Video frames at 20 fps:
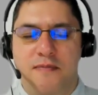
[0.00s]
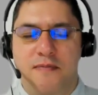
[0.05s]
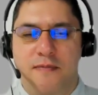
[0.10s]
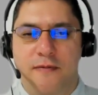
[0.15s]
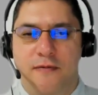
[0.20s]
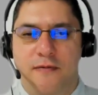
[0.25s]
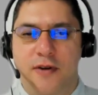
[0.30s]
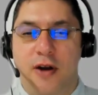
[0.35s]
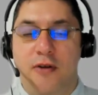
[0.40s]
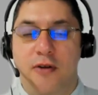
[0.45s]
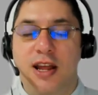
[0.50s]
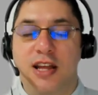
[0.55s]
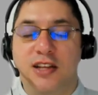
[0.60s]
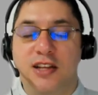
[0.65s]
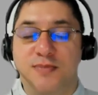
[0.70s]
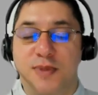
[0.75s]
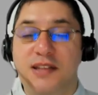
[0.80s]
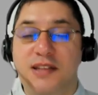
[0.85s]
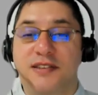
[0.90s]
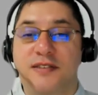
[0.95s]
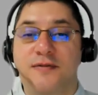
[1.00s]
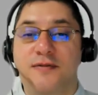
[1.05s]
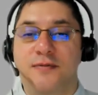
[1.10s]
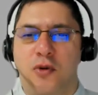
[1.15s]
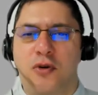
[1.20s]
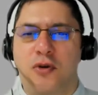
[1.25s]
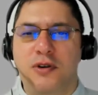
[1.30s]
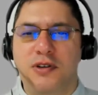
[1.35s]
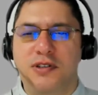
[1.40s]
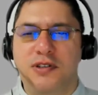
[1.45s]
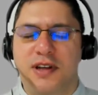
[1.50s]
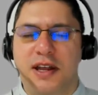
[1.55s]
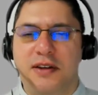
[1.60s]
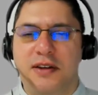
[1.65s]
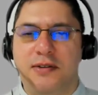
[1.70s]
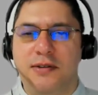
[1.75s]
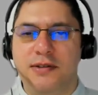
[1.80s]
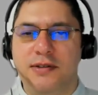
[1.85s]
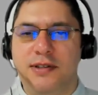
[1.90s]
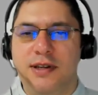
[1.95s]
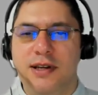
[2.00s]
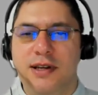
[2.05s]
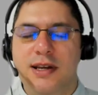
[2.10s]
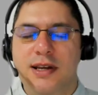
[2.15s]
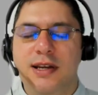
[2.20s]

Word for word: very expensive motorcycles.